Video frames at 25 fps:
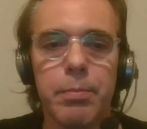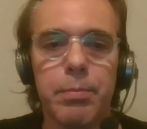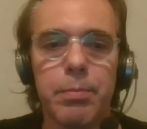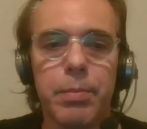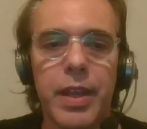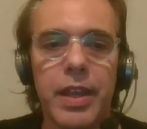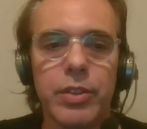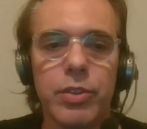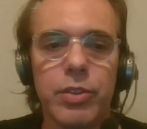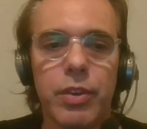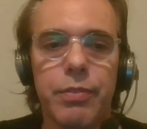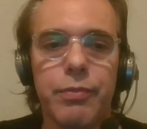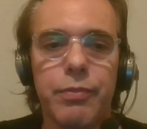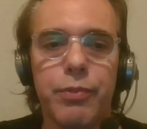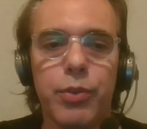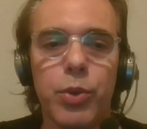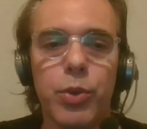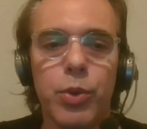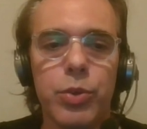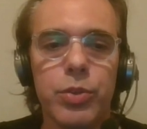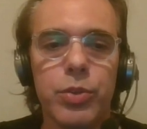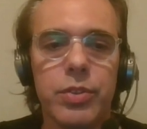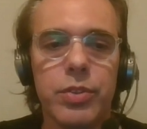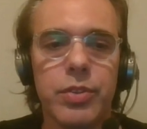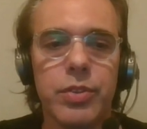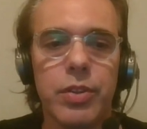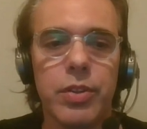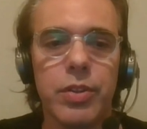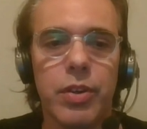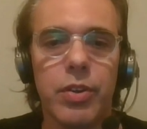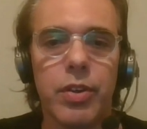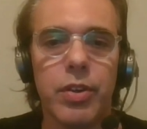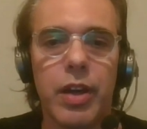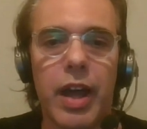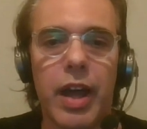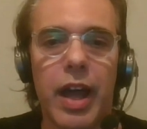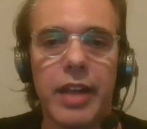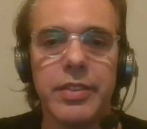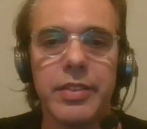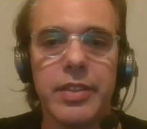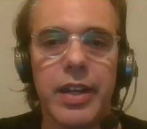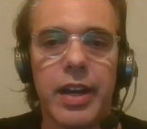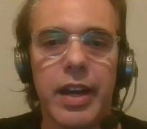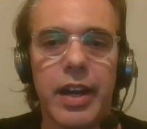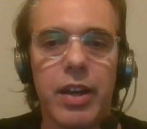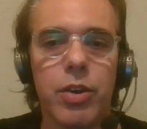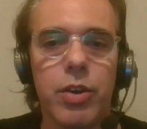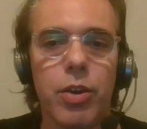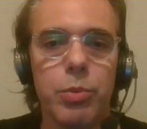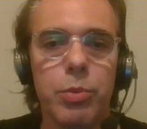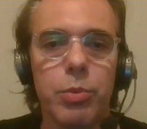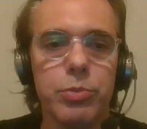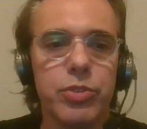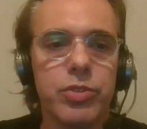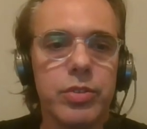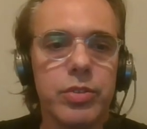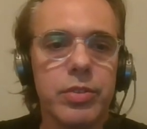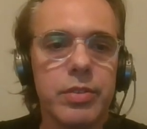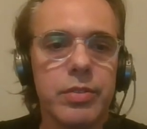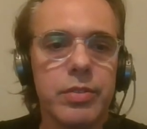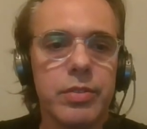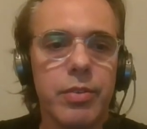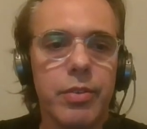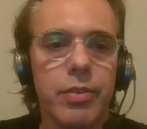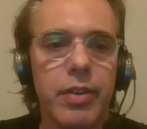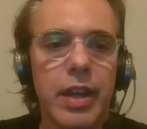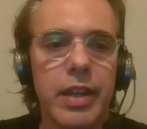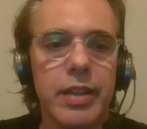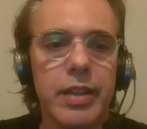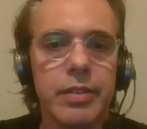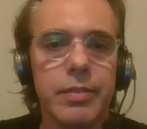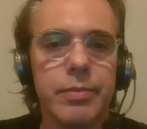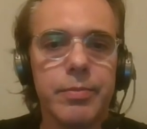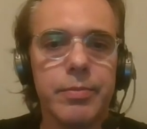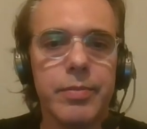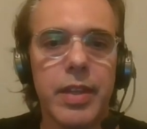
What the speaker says: plate of food at their homes, right?